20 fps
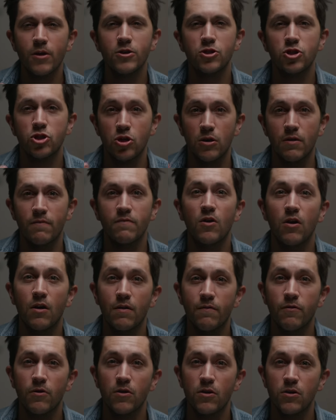should have
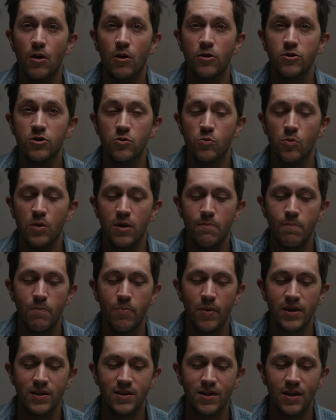gone for a larger one,
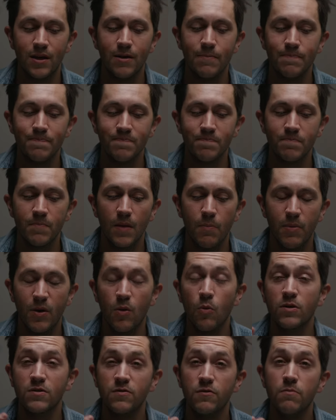but it
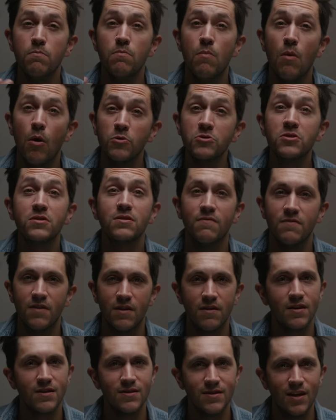works for most of the
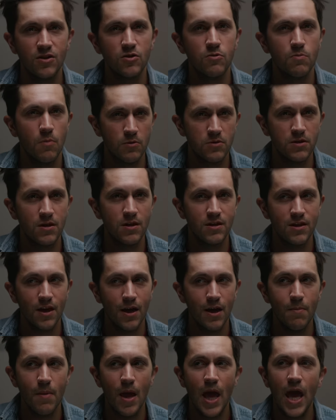things I do most of the
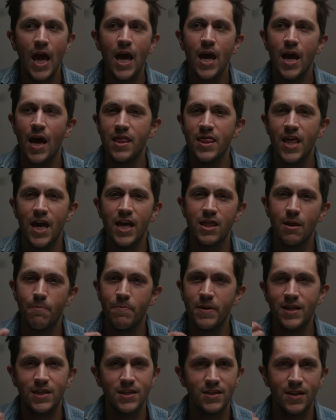time. And then the
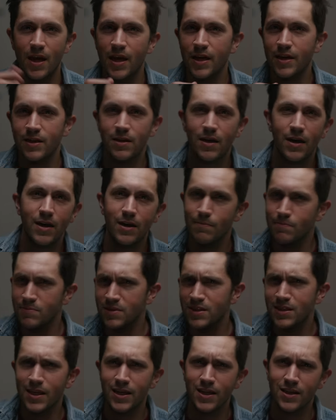Peak Design
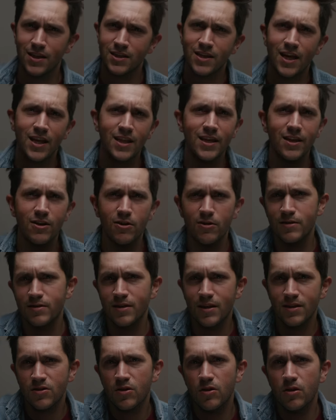sling, the 10 liter
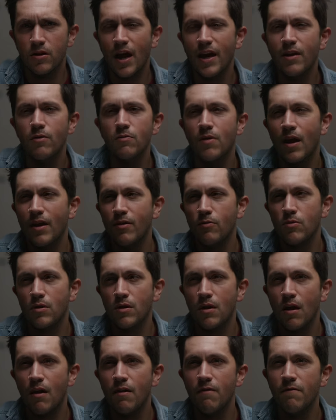is good. I don't
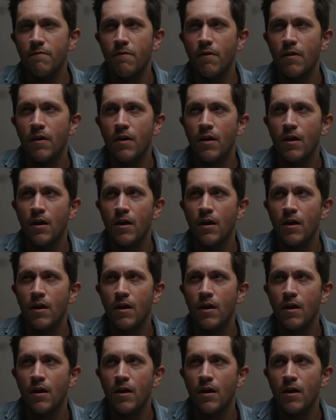love